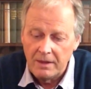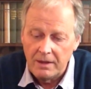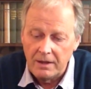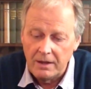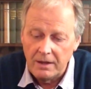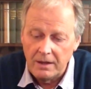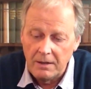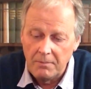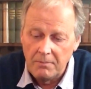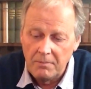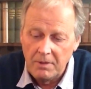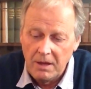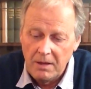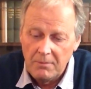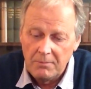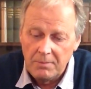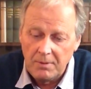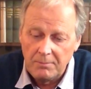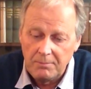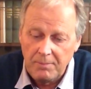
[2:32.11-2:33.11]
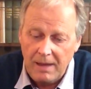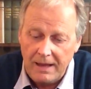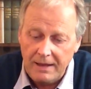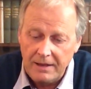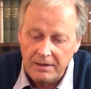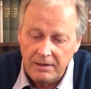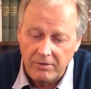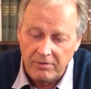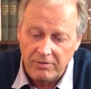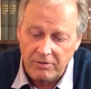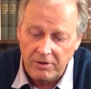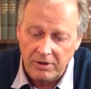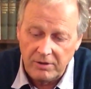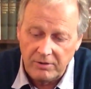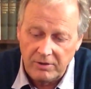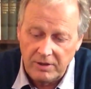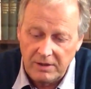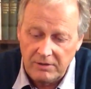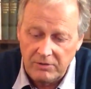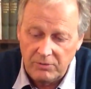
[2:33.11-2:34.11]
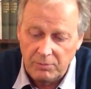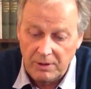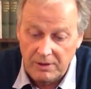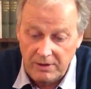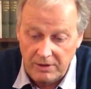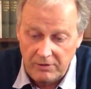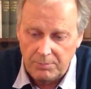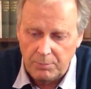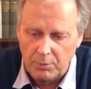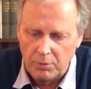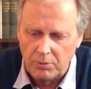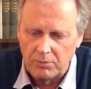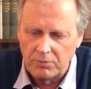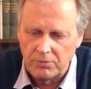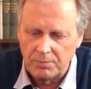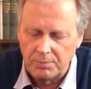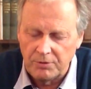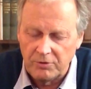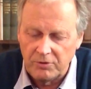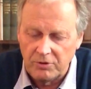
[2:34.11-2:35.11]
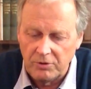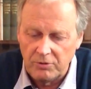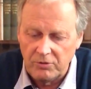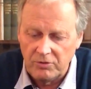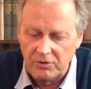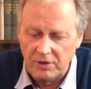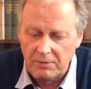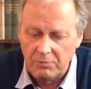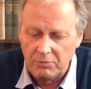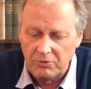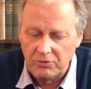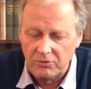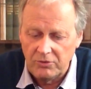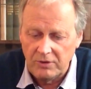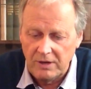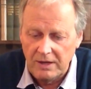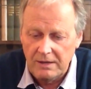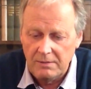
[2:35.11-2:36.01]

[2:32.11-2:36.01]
But back in the 30s, when this book was produced, he was